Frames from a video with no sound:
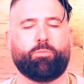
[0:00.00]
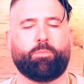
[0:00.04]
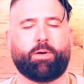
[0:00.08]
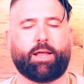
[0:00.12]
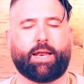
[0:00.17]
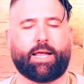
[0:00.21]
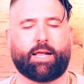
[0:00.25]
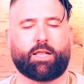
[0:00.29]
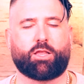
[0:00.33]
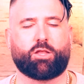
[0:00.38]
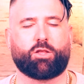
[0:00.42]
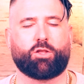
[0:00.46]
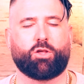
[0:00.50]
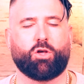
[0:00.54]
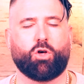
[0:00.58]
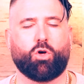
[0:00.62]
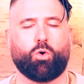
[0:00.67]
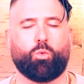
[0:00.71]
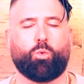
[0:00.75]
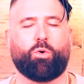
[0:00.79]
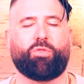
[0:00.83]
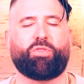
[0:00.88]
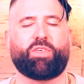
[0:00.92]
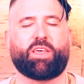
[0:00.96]
minutes
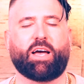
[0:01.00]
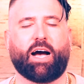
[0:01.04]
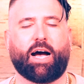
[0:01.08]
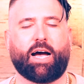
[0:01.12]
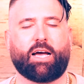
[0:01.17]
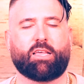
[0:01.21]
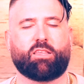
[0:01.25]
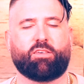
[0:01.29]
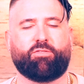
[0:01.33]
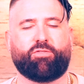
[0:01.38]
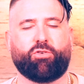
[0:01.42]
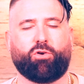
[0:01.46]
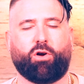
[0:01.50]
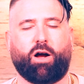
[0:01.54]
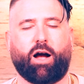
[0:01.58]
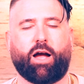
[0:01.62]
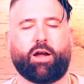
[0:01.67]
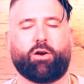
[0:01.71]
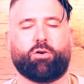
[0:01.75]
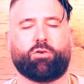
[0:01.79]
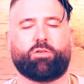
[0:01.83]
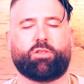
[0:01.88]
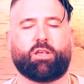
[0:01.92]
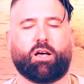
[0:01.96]
with the eyes of your
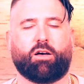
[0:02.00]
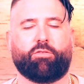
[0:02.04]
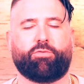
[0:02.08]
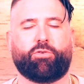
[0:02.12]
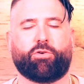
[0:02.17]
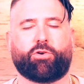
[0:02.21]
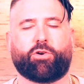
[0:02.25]
higher self,